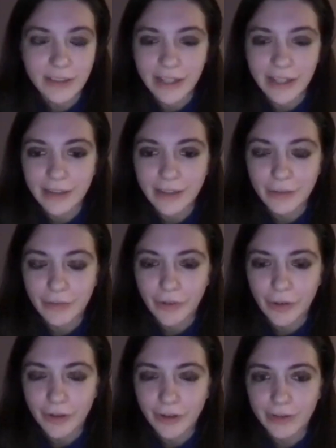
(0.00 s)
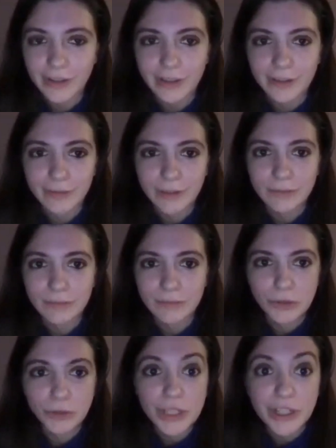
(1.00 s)
anything further than
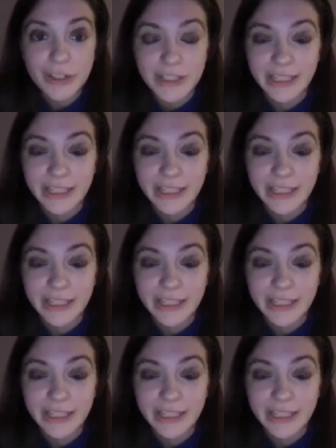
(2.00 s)
New Year's.